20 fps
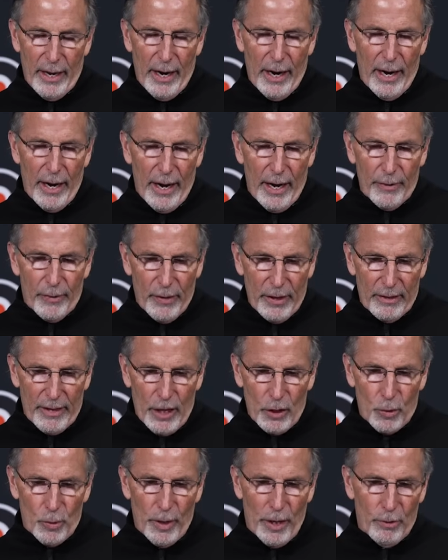I think
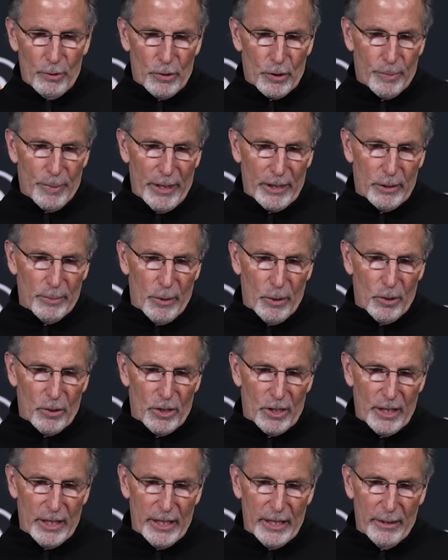that's what I respect about our
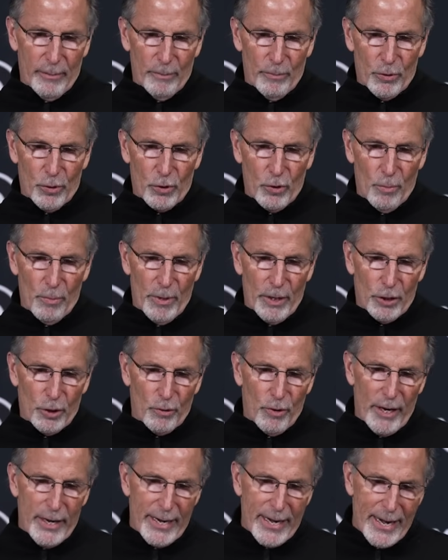team so much
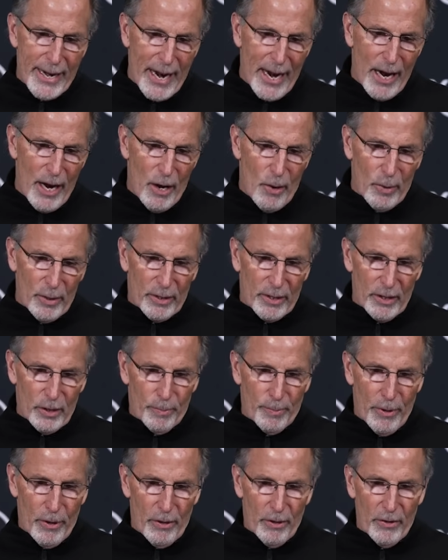right now at this
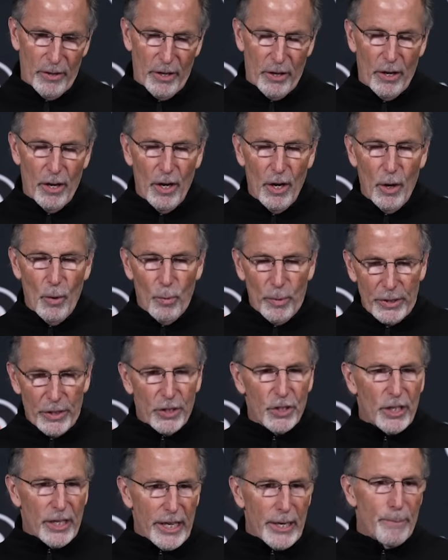part of the year. We
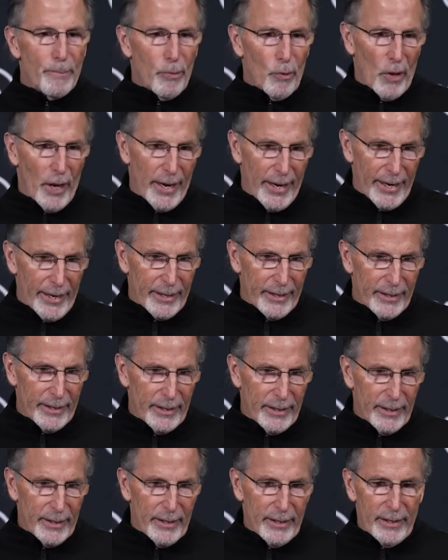just keep playing.
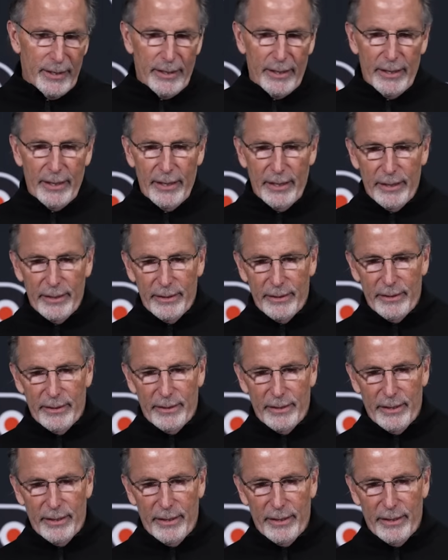And